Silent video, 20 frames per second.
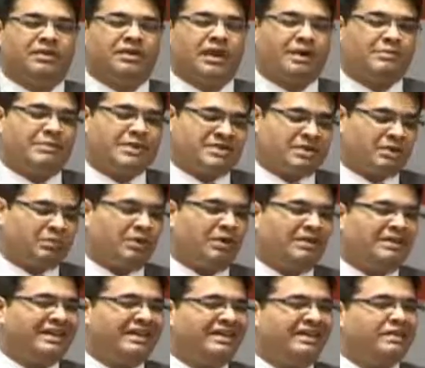and based
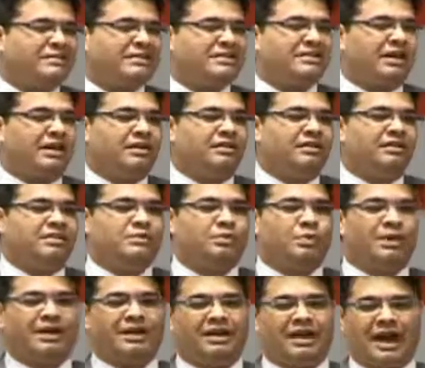upon TDMA standards,
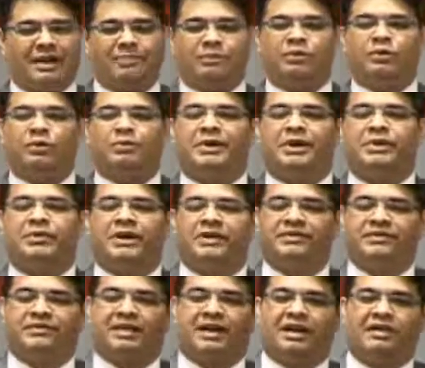while APCO
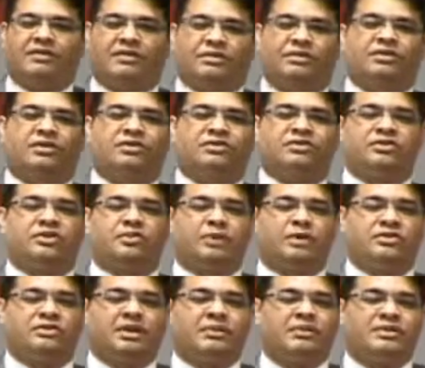P25, Association of
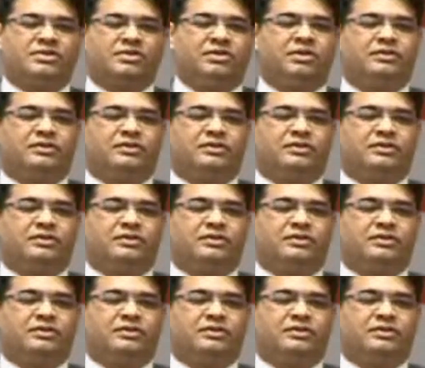Police Commission